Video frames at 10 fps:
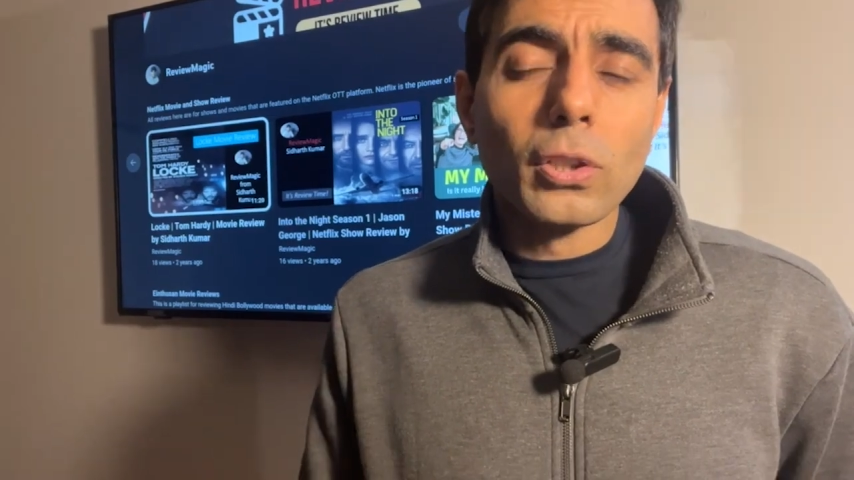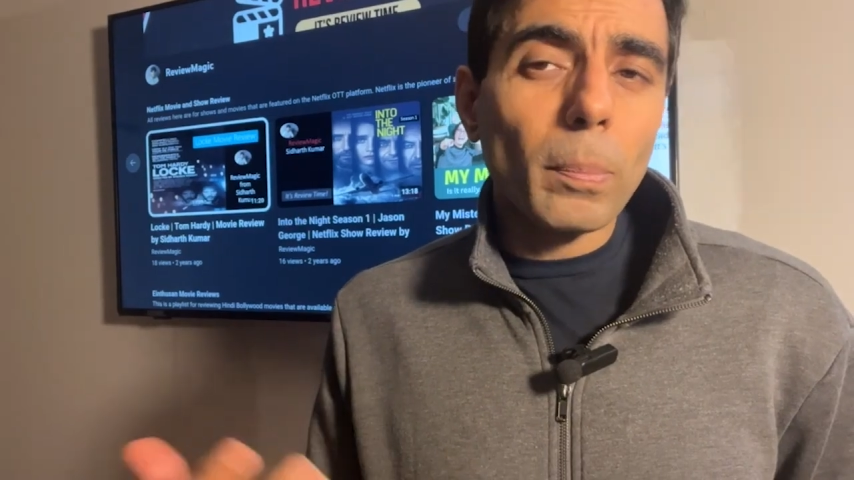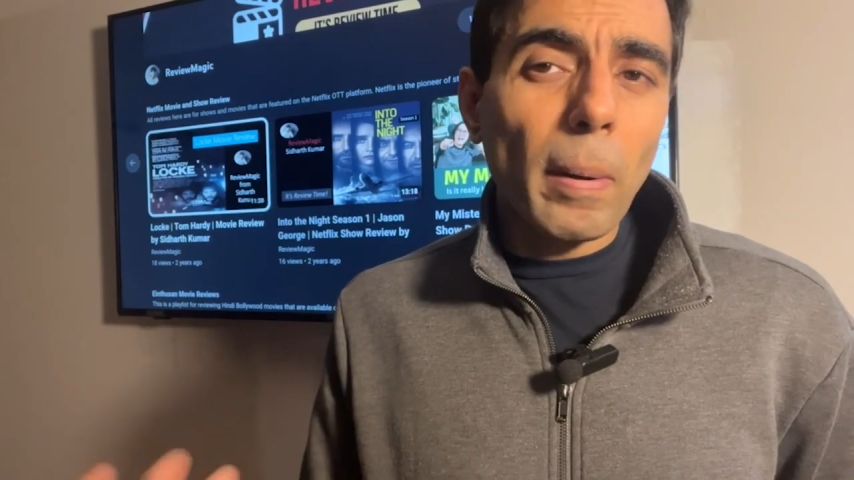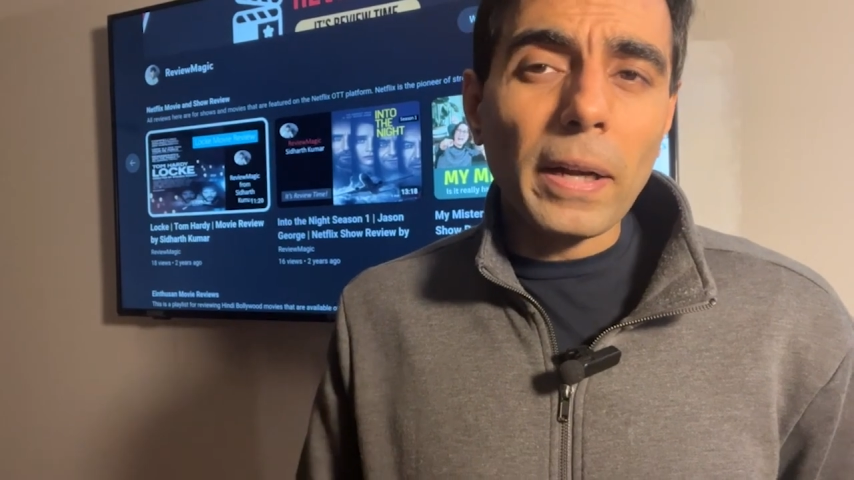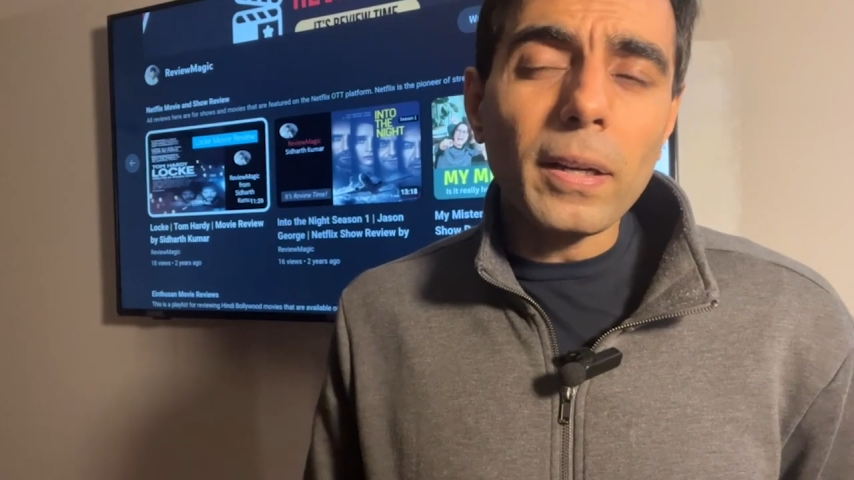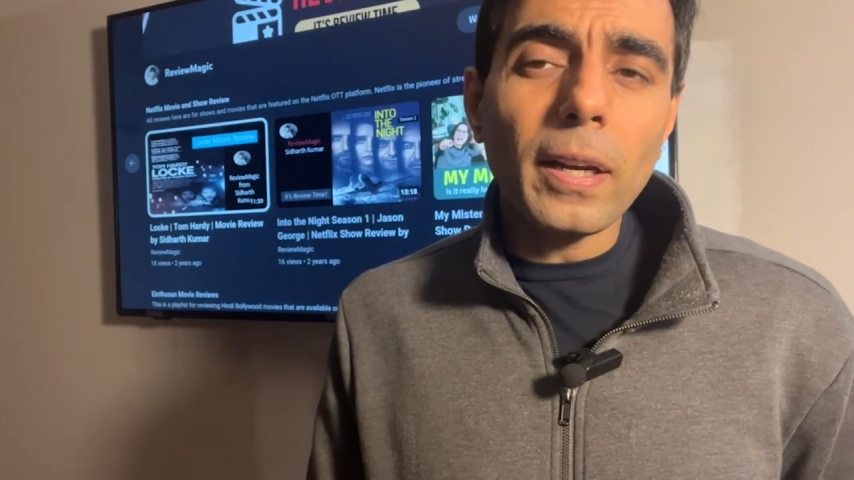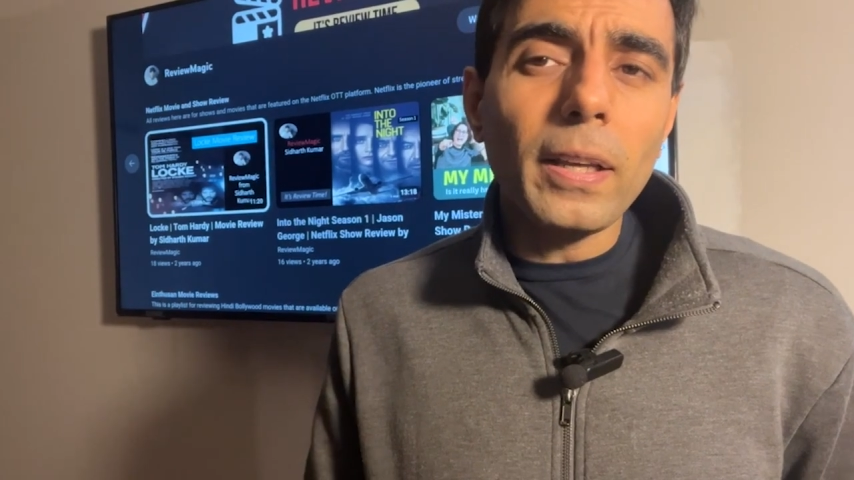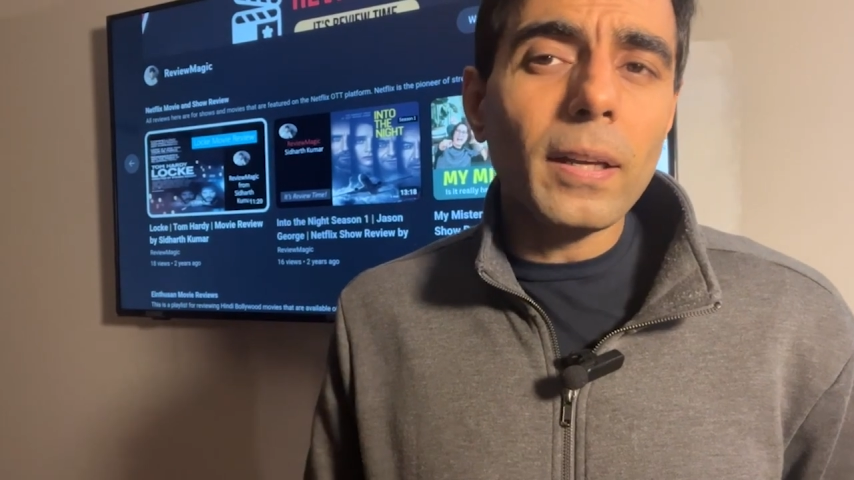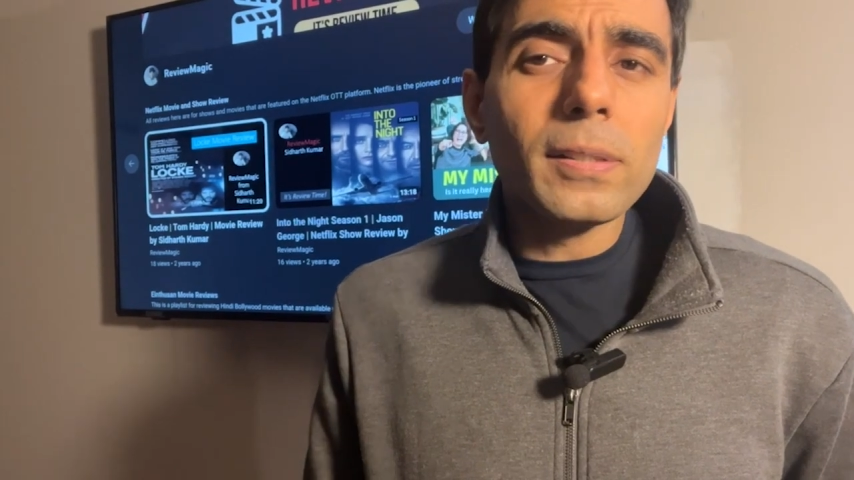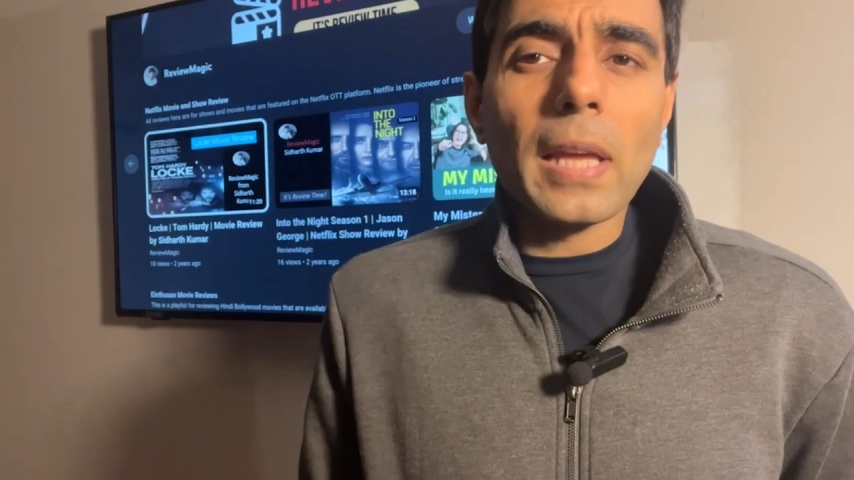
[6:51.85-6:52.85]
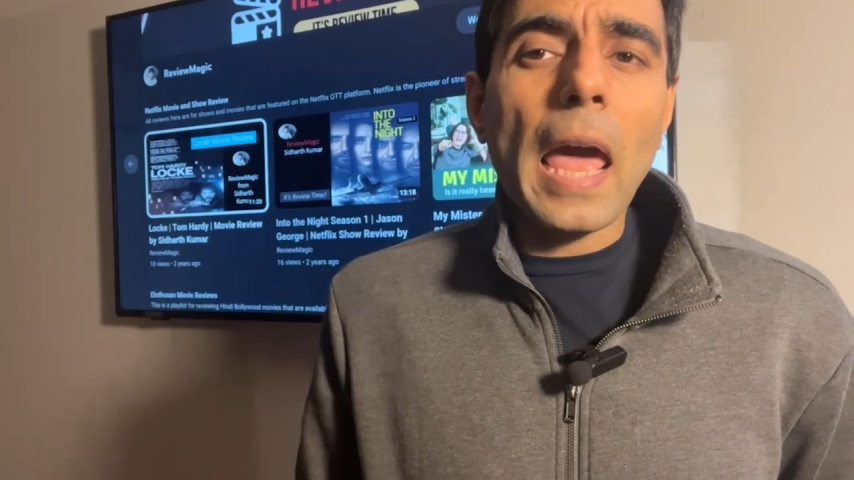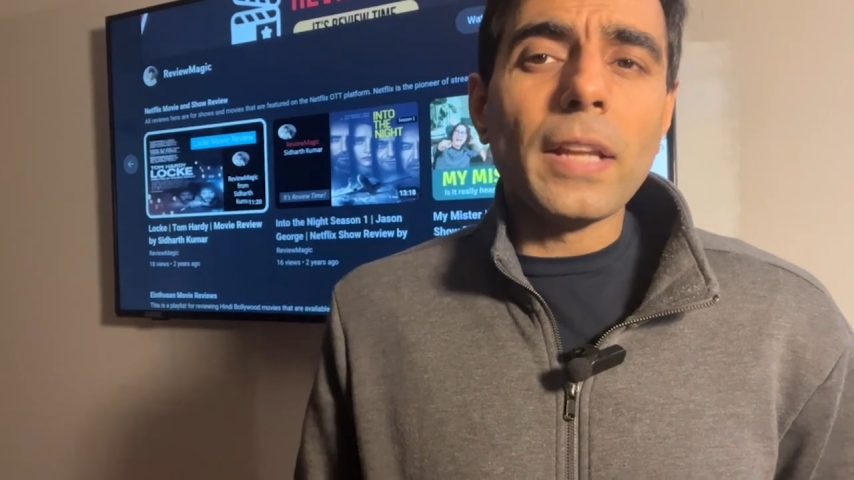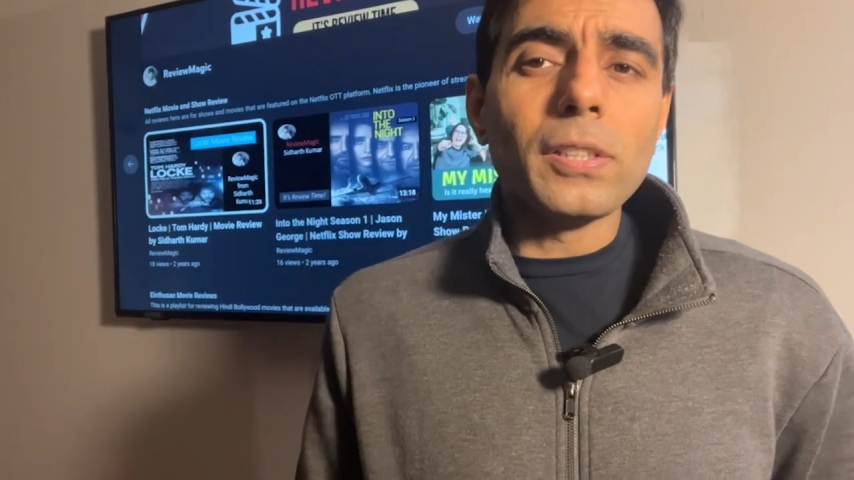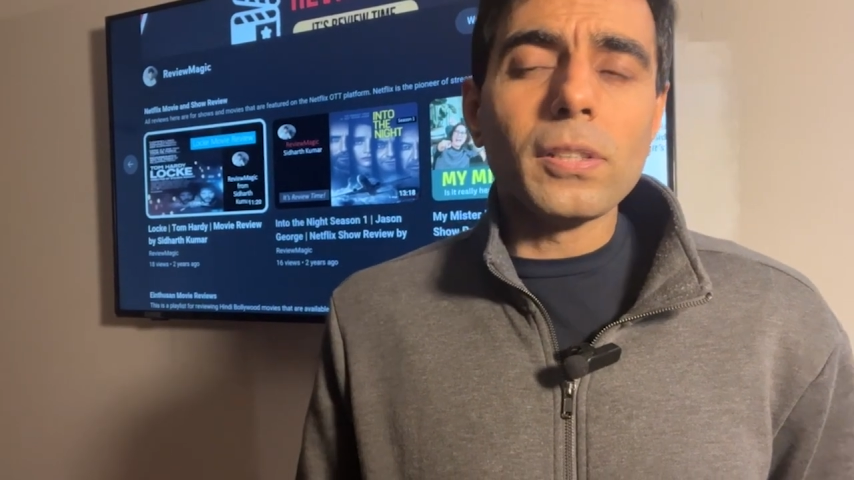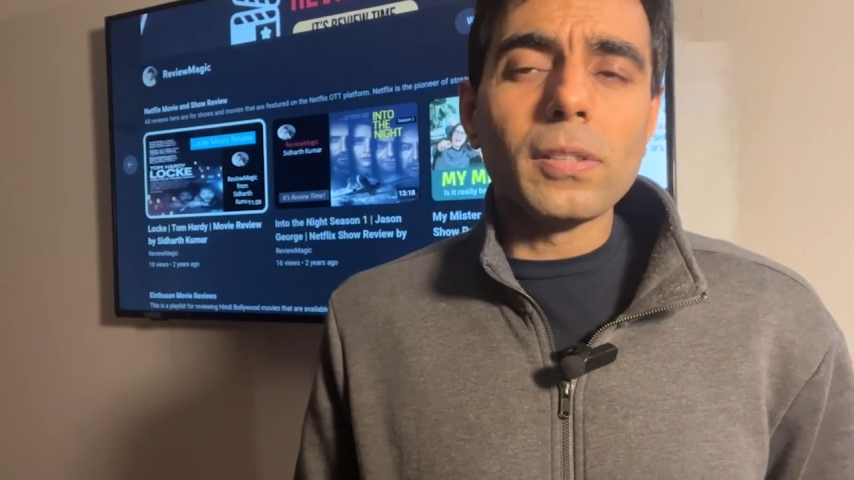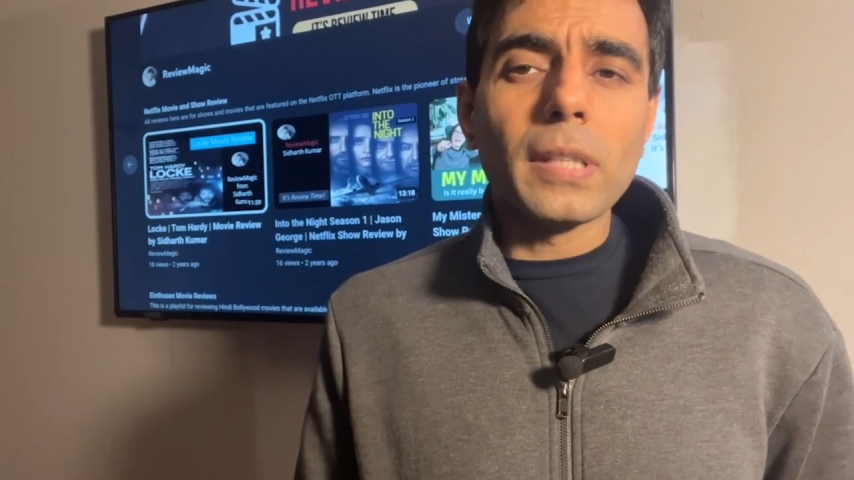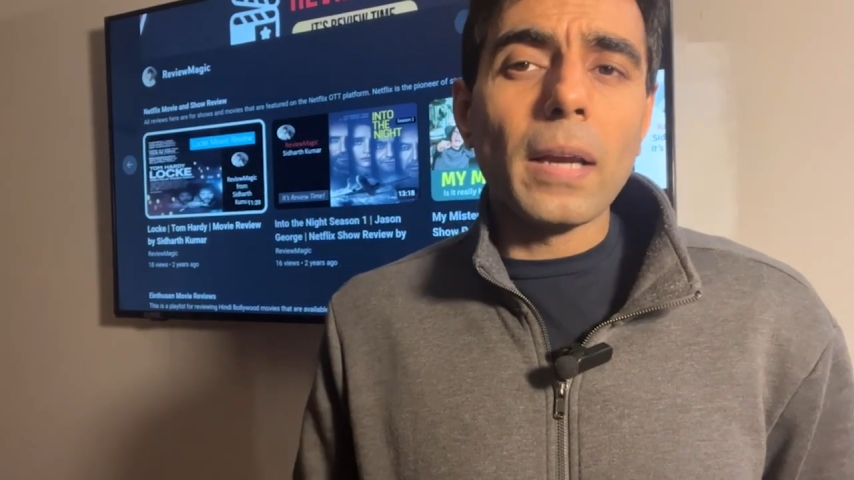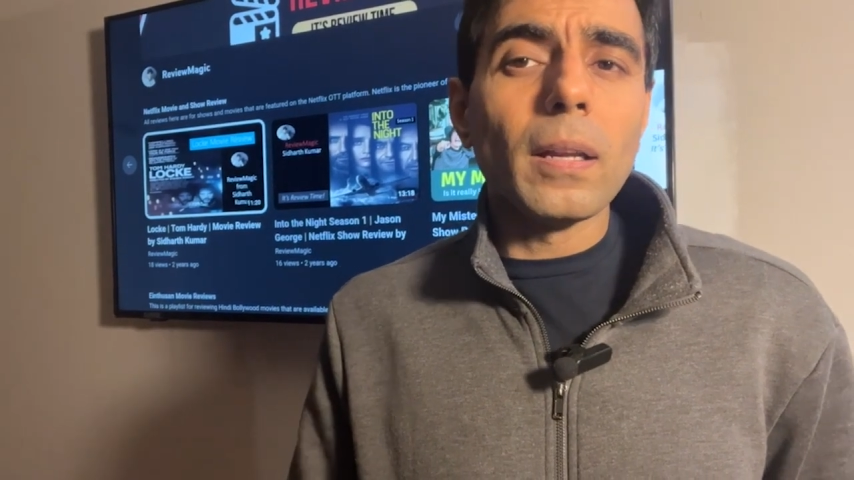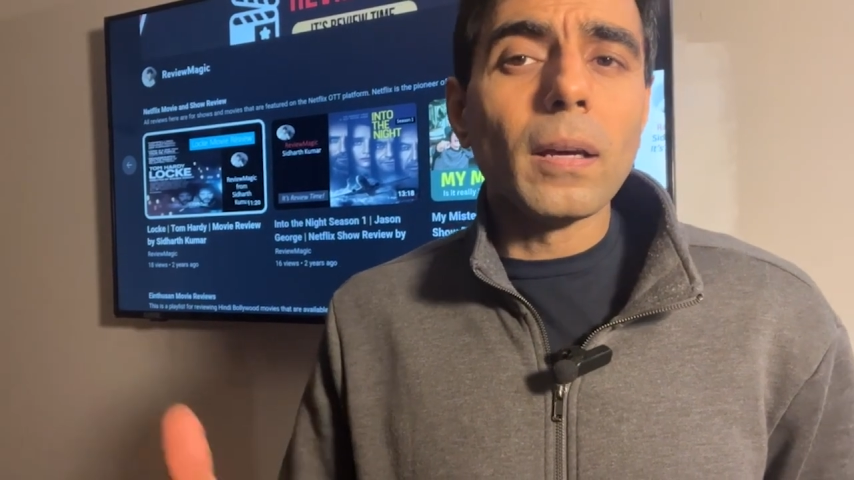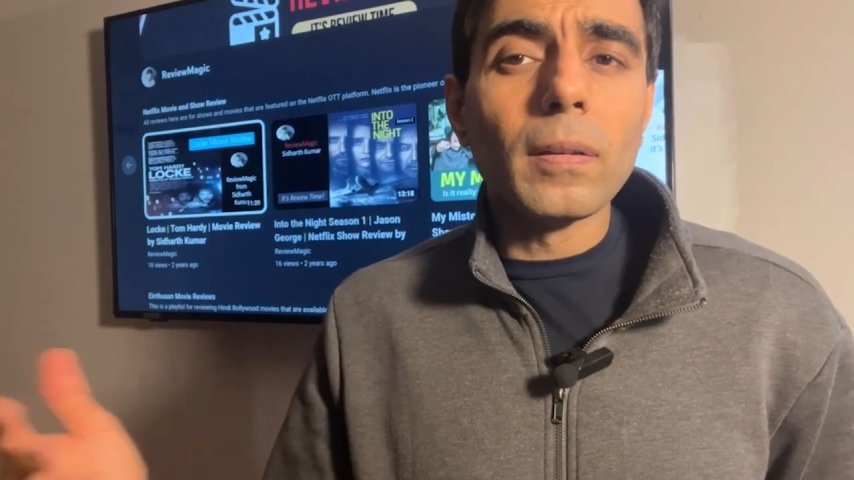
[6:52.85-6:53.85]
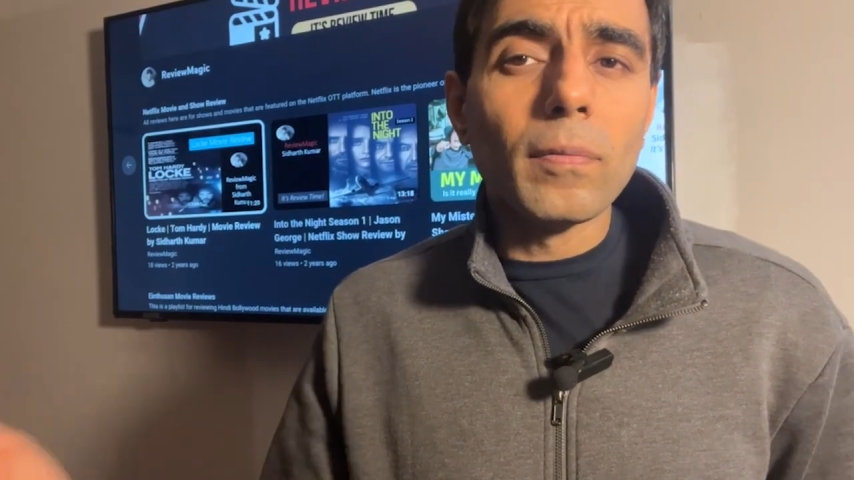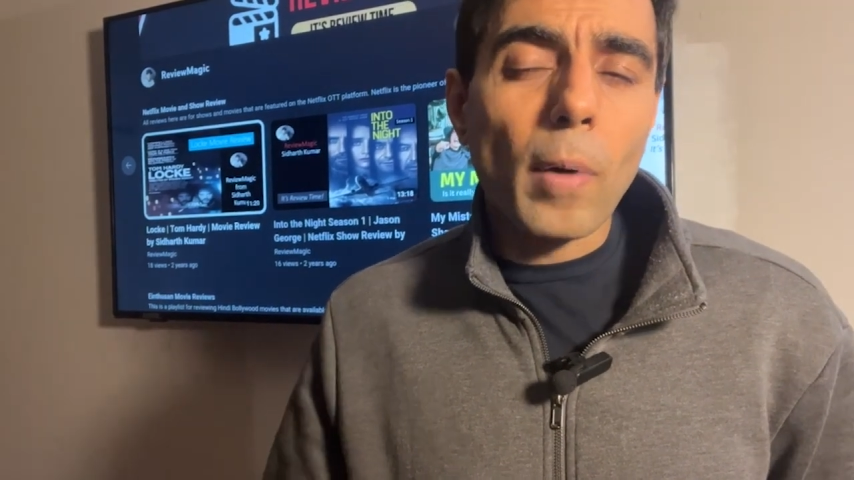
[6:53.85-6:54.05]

So the pregnant lady is anxious that her